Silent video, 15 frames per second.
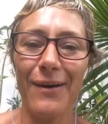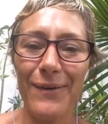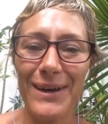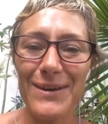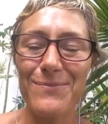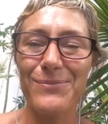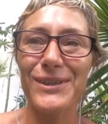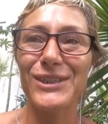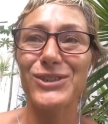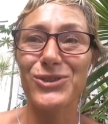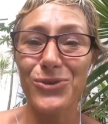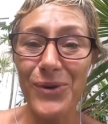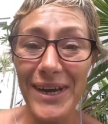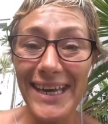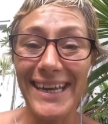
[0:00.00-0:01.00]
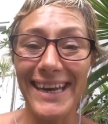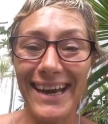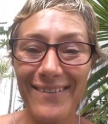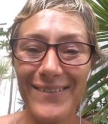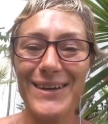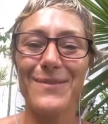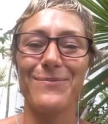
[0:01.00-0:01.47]
want to bring joy, and I
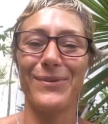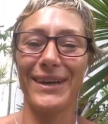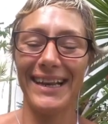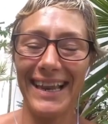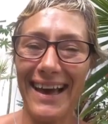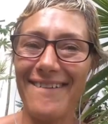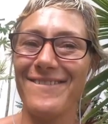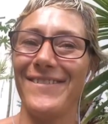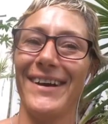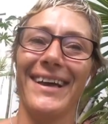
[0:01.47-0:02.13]
want to bring love.